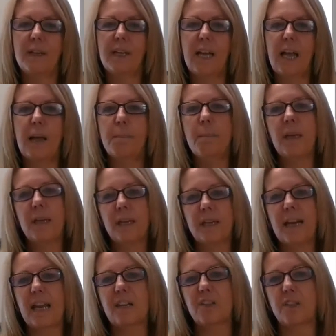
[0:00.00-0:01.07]
and make
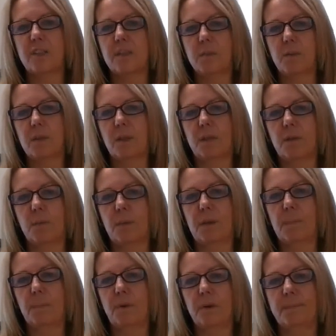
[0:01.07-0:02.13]
connections with other
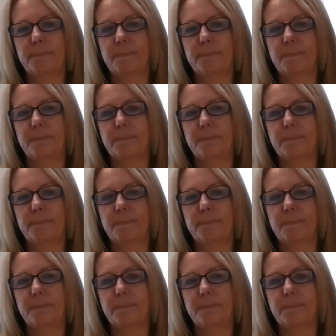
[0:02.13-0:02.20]
people.